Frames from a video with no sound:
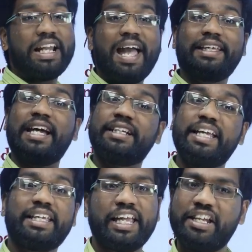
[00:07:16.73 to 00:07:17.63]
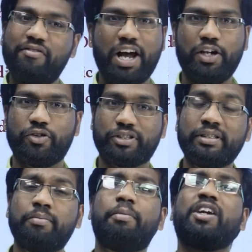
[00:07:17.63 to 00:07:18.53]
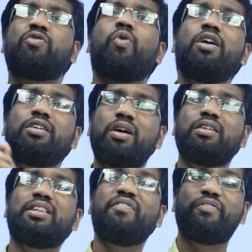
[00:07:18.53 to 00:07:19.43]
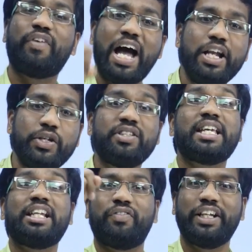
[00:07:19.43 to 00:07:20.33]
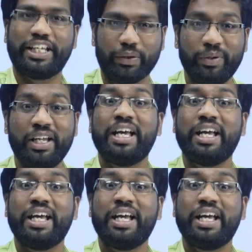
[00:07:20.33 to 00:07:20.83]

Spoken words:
I can take any values, but what are the values it will give,